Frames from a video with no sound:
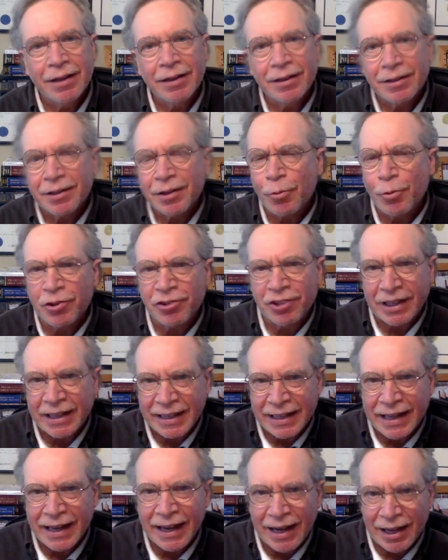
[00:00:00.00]
There was a
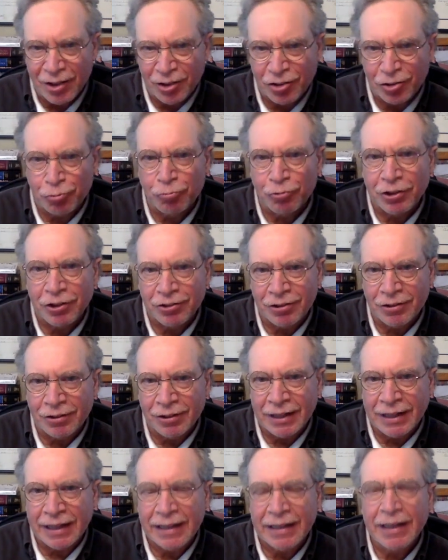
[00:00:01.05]
case
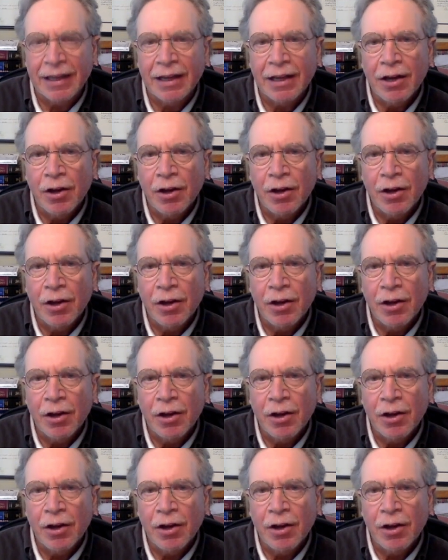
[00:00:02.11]
recently